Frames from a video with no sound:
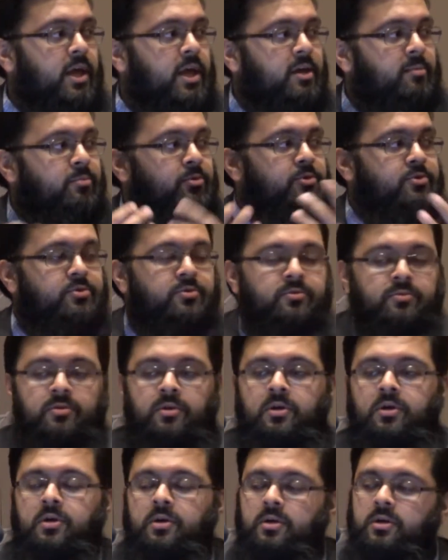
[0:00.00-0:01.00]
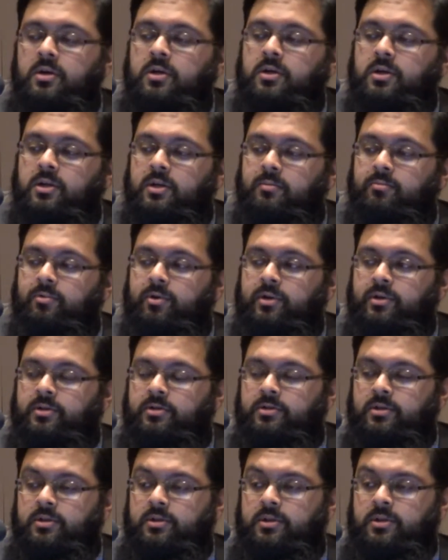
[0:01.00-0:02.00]
And they're able to
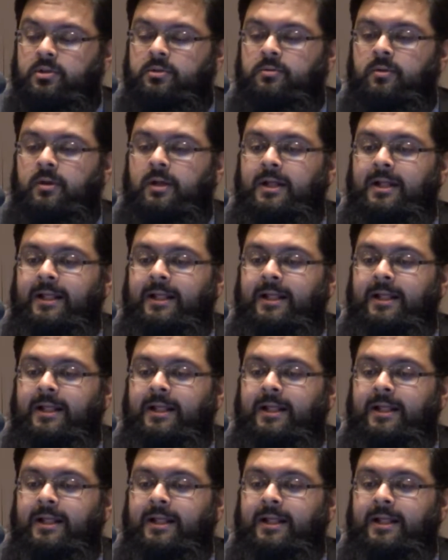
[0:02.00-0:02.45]
liberate the city.